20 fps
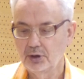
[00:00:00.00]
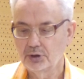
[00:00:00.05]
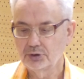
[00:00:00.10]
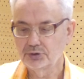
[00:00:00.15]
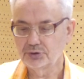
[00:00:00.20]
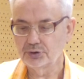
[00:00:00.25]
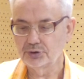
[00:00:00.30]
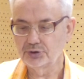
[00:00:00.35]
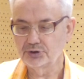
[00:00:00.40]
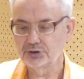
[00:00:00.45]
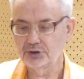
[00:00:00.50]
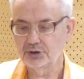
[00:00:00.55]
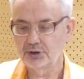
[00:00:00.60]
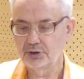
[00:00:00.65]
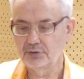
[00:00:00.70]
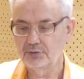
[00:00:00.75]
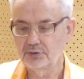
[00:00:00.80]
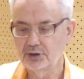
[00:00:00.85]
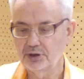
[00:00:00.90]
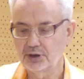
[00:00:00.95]
So
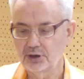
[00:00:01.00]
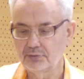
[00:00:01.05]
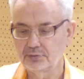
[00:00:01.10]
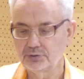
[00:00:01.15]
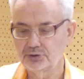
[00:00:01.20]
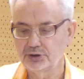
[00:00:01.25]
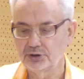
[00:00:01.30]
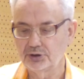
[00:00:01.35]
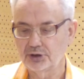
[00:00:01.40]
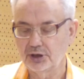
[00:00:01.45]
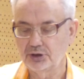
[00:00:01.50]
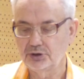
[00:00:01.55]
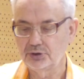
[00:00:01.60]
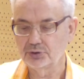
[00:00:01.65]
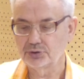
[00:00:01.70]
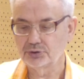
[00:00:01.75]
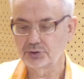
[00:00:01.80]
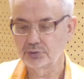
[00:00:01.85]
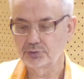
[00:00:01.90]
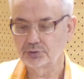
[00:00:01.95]
we have the
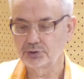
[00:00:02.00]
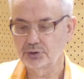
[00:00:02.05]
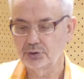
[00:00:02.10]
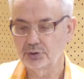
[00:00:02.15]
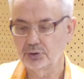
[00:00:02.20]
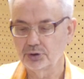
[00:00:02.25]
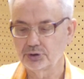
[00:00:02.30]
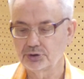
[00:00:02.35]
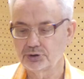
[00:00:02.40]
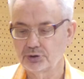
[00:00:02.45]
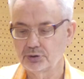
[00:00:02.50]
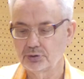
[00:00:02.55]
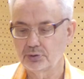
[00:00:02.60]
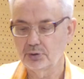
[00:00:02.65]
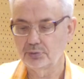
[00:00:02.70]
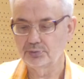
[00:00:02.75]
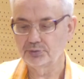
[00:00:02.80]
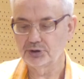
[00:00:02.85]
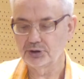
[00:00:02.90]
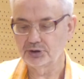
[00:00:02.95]
radius of the Earth
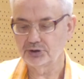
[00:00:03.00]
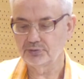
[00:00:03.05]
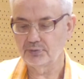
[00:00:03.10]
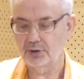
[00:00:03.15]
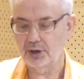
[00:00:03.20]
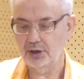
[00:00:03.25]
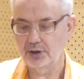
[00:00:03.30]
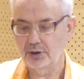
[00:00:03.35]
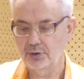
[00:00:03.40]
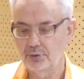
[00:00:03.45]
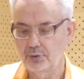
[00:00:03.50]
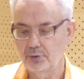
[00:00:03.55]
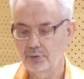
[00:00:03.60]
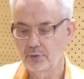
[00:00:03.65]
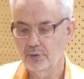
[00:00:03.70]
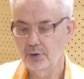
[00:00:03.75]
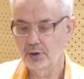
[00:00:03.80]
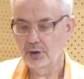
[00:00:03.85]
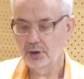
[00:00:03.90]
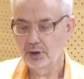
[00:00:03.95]
of this value,
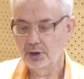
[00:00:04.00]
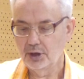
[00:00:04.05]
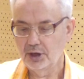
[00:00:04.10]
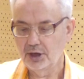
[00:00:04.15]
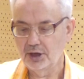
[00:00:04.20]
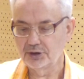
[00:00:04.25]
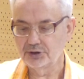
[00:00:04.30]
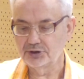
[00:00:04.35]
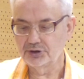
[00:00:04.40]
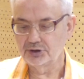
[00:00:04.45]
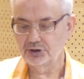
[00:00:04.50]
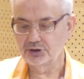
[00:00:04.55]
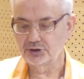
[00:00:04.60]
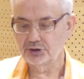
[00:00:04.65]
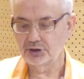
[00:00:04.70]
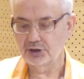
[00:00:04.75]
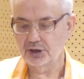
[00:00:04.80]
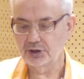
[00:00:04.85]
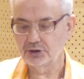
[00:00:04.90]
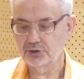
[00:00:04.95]
and there is
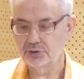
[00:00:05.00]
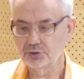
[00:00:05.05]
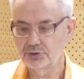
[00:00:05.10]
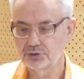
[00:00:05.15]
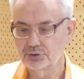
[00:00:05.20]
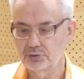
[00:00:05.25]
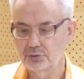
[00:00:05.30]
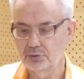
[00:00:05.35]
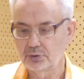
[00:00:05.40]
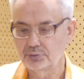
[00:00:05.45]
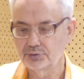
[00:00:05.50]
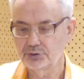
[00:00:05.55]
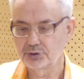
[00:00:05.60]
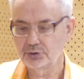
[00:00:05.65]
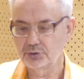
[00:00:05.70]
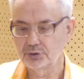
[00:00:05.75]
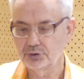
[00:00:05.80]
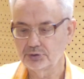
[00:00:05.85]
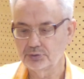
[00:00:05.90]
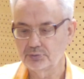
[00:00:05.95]
a radius of
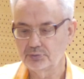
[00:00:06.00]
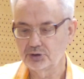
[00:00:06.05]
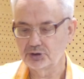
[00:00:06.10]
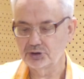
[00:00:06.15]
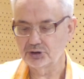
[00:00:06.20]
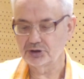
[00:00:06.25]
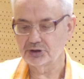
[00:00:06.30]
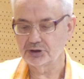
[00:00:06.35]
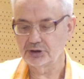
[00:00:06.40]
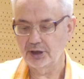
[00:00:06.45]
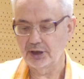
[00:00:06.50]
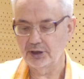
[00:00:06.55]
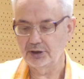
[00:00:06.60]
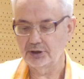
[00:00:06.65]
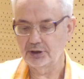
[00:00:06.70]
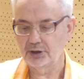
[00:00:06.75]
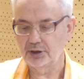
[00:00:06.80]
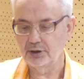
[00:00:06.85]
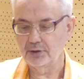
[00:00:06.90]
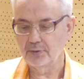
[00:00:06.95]
the Earth which is
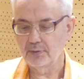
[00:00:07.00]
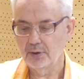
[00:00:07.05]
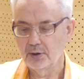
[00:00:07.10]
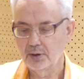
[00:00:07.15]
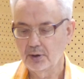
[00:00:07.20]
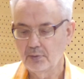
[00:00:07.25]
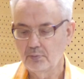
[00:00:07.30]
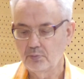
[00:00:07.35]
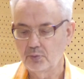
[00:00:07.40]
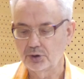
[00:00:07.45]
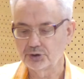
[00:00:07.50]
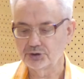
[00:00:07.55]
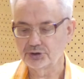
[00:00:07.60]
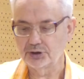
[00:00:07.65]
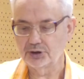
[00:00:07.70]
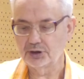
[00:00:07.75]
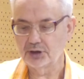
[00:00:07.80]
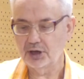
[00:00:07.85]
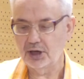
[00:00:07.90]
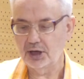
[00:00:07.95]
slightly more
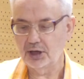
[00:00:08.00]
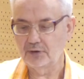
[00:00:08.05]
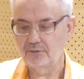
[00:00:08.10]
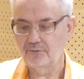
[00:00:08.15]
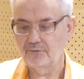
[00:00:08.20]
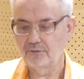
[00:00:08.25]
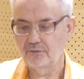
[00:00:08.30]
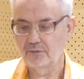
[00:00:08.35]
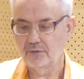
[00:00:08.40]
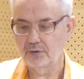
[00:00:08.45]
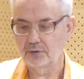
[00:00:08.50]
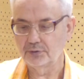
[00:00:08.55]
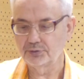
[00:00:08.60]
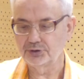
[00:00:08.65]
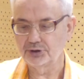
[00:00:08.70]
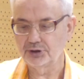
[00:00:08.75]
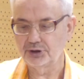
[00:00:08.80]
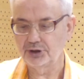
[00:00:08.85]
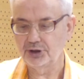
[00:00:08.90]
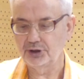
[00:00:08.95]
than half of
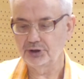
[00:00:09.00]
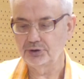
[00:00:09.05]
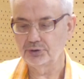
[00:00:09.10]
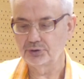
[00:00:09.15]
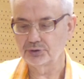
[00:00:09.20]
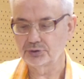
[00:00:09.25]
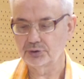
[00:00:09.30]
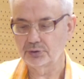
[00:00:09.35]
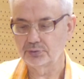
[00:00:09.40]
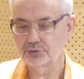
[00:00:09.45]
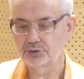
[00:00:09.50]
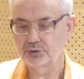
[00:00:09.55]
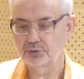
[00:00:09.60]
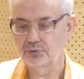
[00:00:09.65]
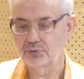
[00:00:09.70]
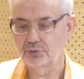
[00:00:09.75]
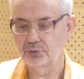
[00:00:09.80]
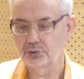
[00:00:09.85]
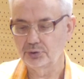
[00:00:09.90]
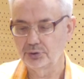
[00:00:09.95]
the radius of the
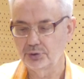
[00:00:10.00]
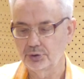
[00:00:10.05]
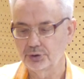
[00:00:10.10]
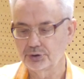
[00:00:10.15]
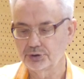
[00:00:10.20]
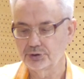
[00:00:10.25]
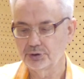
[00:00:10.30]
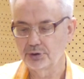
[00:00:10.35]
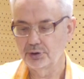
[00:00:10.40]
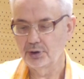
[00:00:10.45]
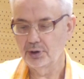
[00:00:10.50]
full Earth.